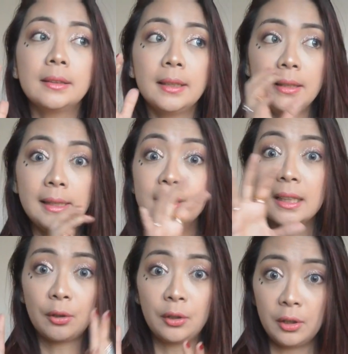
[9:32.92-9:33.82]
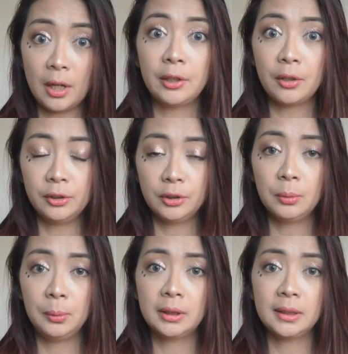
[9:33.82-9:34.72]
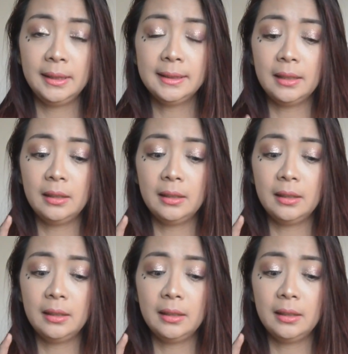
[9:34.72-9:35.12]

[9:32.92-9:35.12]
the things that are, are on your wish list,